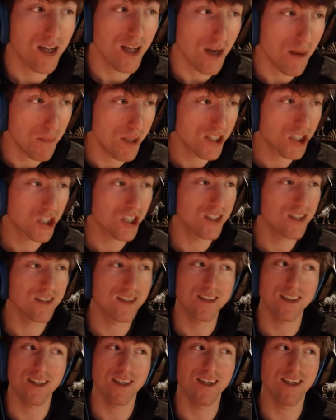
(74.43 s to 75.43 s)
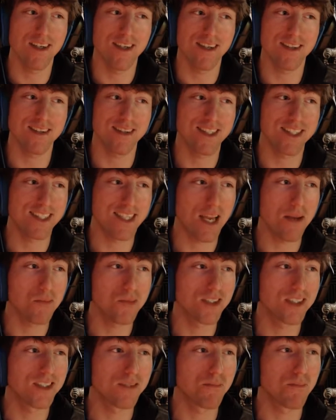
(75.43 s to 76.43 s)
And I mentioned that this game
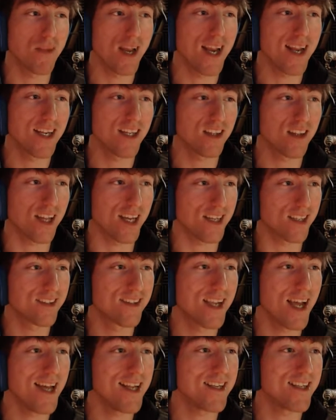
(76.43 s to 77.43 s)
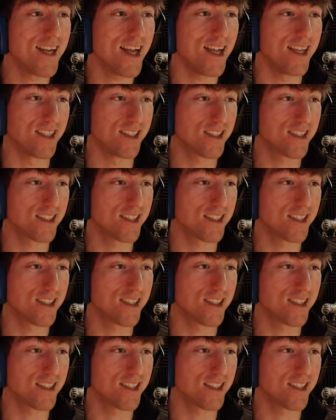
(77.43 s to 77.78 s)
was made in like 10 days.